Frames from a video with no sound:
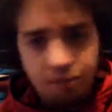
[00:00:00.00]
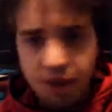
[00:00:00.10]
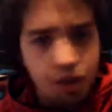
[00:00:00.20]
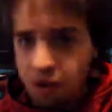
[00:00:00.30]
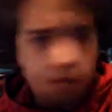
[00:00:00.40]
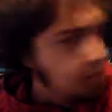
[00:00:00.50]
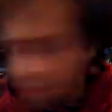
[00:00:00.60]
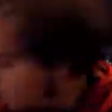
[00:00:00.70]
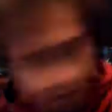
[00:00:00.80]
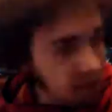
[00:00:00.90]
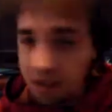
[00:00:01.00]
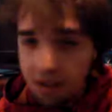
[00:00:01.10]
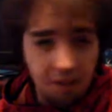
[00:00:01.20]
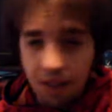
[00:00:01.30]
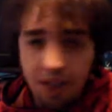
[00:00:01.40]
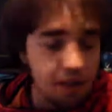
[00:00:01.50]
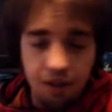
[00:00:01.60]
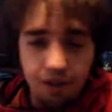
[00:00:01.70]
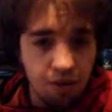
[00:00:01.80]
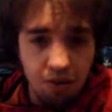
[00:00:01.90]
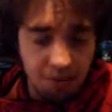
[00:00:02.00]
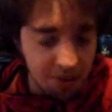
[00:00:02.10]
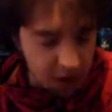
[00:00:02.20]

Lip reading: I'm not. No, I'm